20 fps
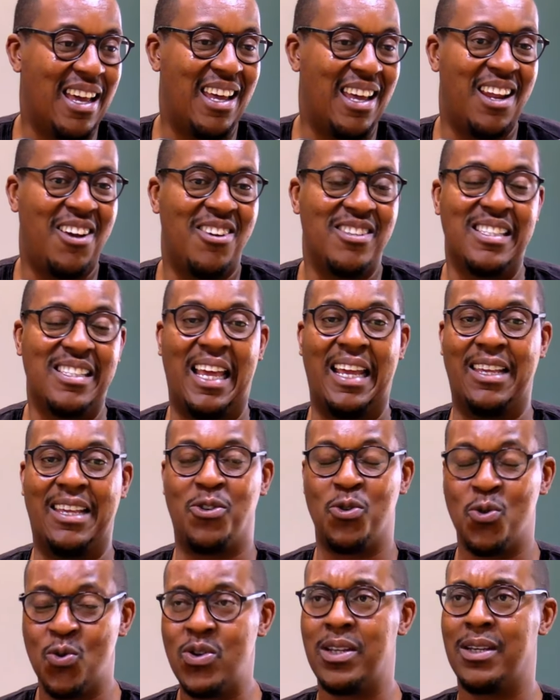And I was
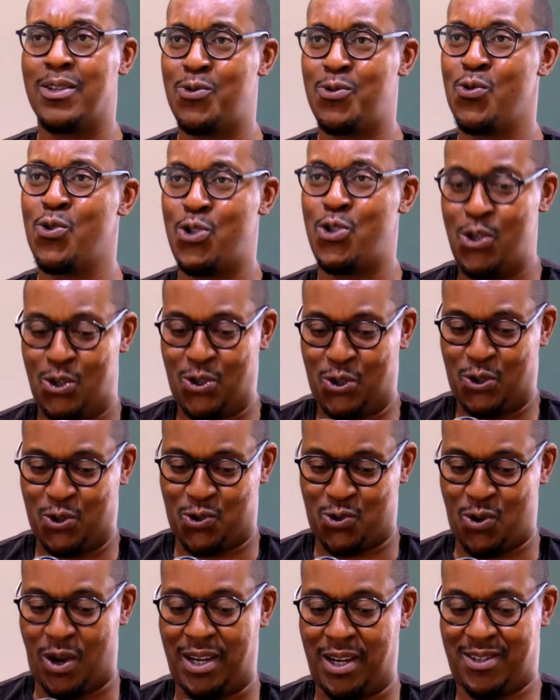like, you need to sit
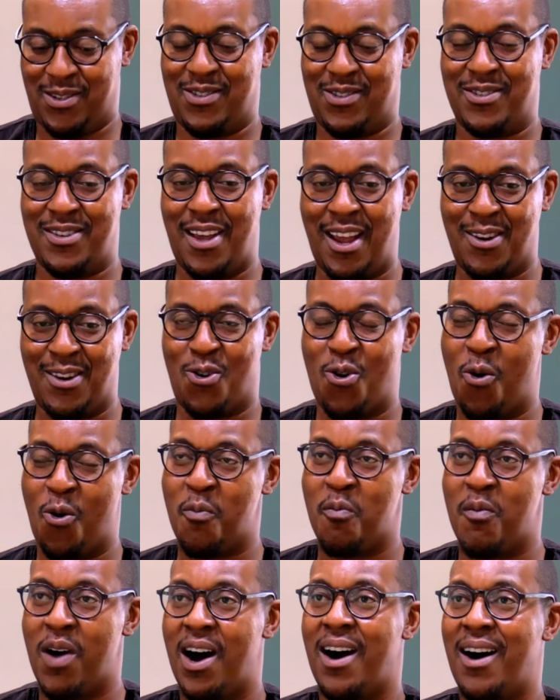straight and
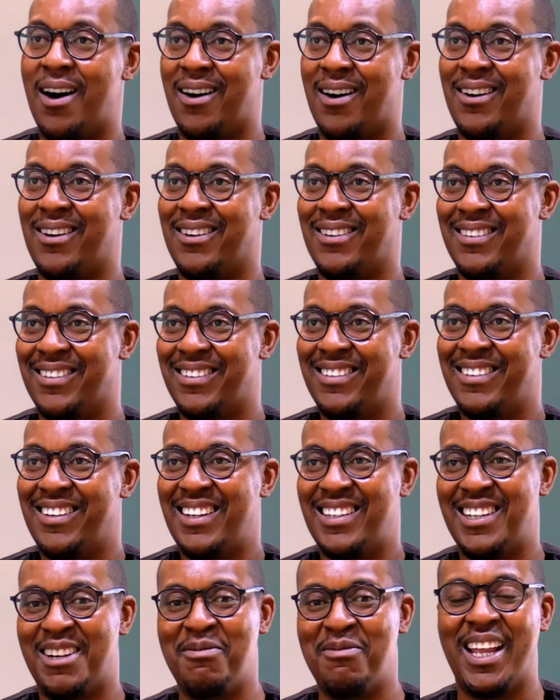command.
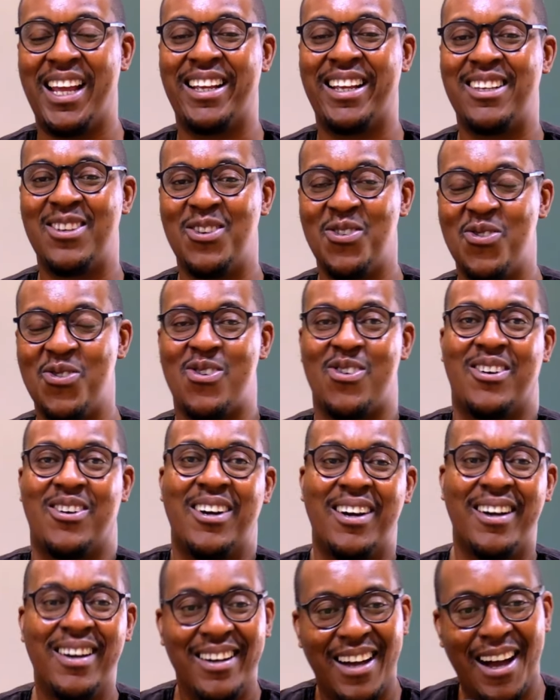And I'm like,
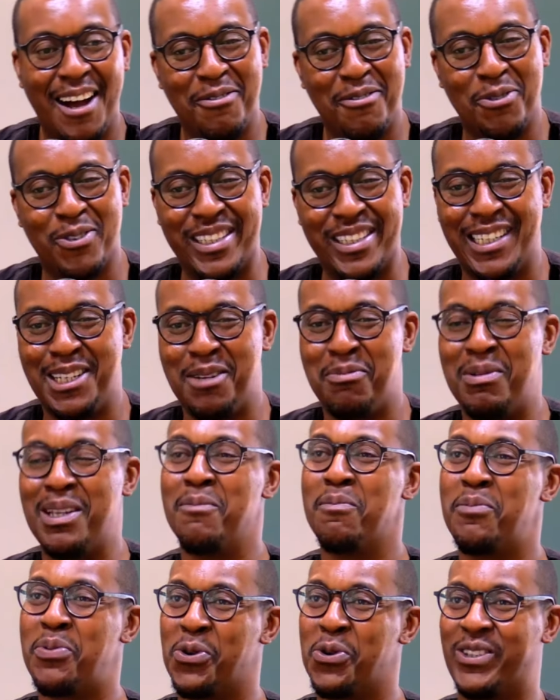I've already
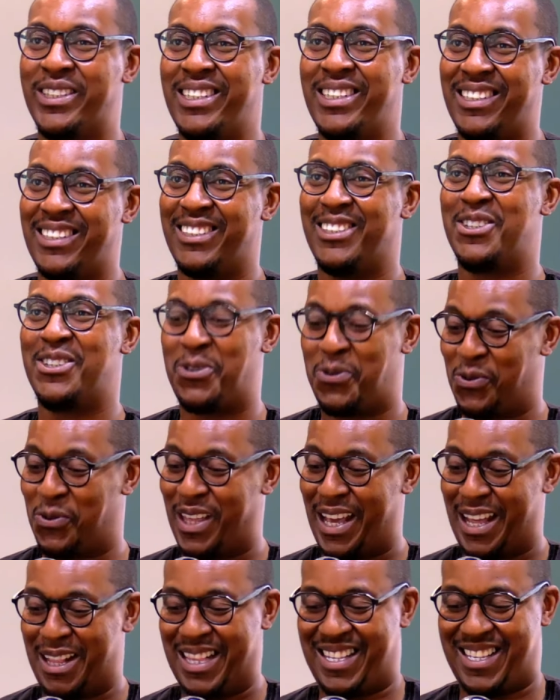been put into
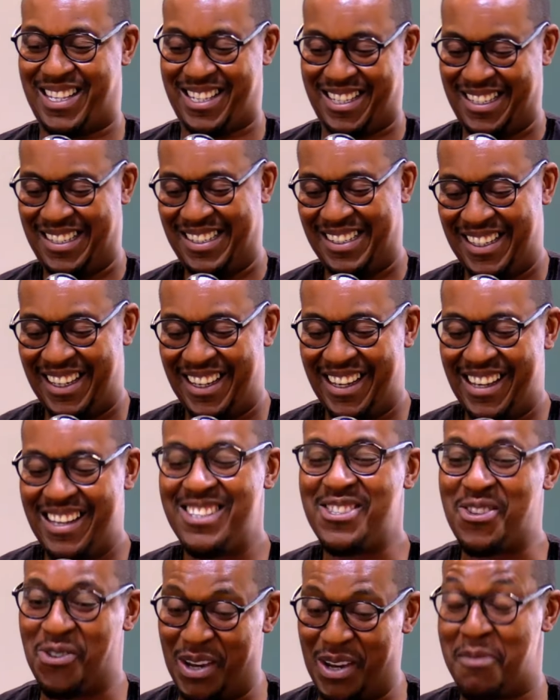that.
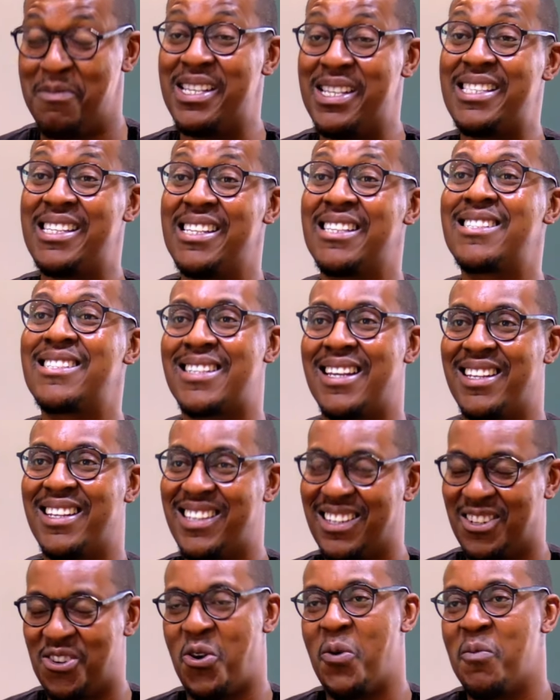So let me sit straight
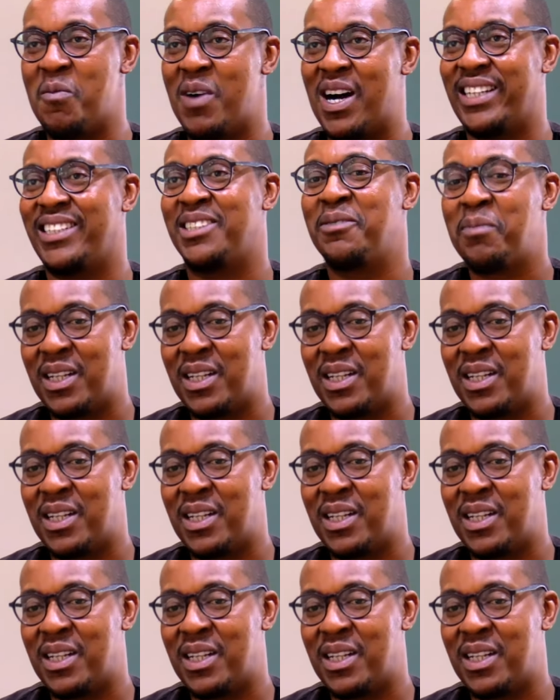and command.